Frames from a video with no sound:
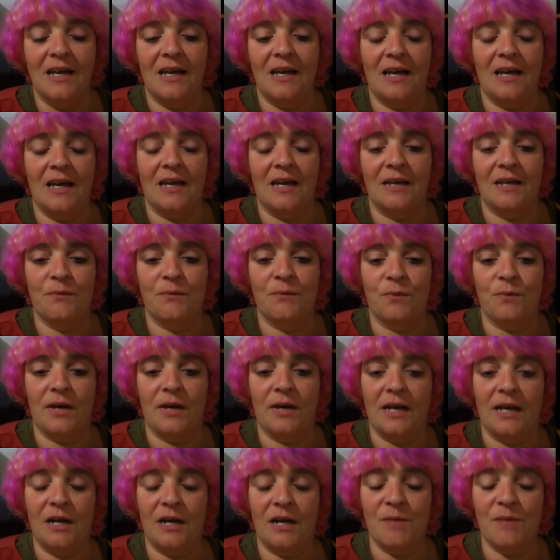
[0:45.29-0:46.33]
And when
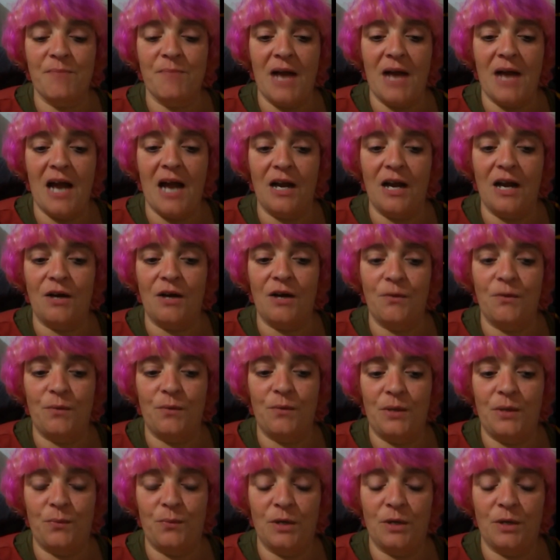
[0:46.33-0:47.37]
I come back,
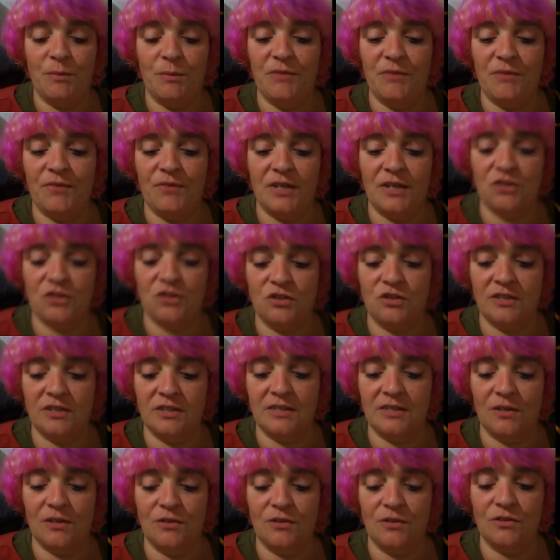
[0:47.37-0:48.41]
we will be finishing
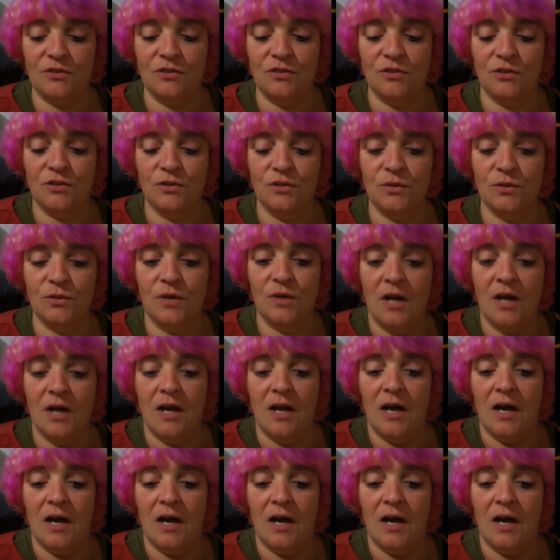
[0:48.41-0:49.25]
Zelda 2.